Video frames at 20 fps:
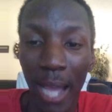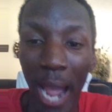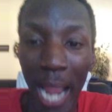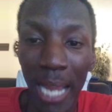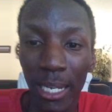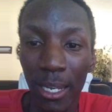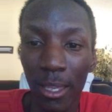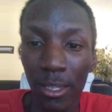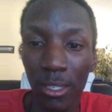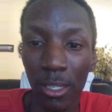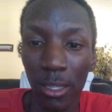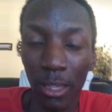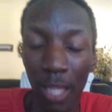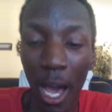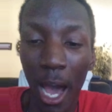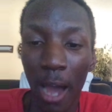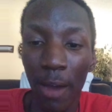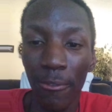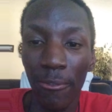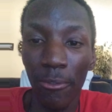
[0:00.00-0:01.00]
kindness,
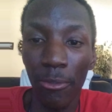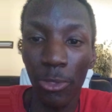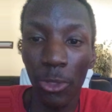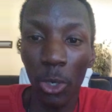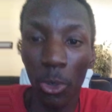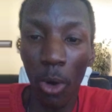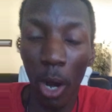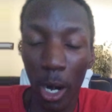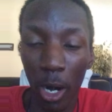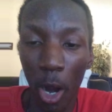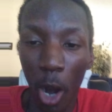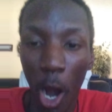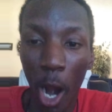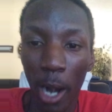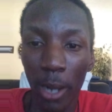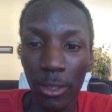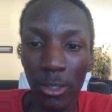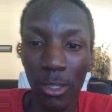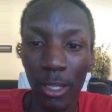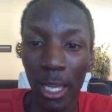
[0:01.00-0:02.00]
love through our
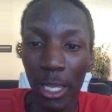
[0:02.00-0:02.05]
hearts,